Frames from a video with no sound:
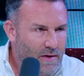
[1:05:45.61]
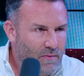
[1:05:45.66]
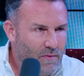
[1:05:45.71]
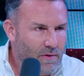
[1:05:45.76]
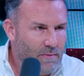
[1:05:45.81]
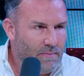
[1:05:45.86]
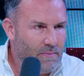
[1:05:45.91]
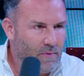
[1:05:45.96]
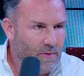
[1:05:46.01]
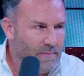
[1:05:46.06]

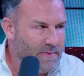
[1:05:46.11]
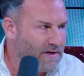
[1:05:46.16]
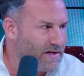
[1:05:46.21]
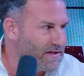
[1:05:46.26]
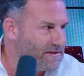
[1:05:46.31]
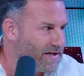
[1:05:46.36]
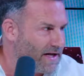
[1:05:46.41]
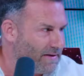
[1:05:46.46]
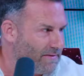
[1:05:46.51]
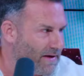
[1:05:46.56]
well, well,
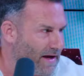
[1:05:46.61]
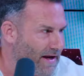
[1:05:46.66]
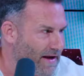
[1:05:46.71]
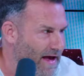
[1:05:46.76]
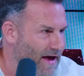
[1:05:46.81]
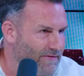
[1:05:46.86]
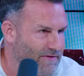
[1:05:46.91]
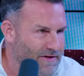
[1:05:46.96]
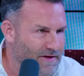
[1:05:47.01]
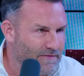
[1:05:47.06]
because I'd, I'd
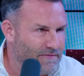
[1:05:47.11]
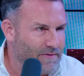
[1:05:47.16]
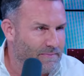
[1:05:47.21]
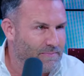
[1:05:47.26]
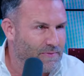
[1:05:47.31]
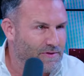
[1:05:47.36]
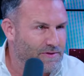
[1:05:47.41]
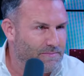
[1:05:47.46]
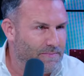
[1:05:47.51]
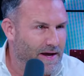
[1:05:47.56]
have a different
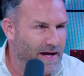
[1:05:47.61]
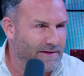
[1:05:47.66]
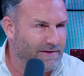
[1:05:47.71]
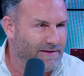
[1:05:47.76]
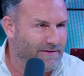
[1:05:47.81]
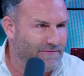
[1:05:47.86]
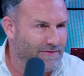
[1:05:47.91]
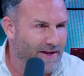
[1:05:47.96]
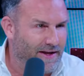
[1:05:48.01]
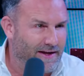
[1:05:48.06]

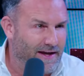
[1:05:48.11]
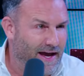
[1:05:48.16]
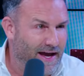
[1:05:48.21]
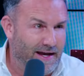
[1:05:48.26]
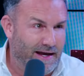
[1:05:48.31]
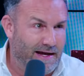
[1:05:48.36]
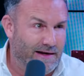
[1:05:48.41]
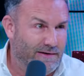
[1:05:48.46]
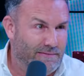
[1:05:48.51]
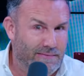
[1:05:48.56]
perspective. Like I ain't
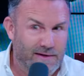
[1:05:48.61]
got no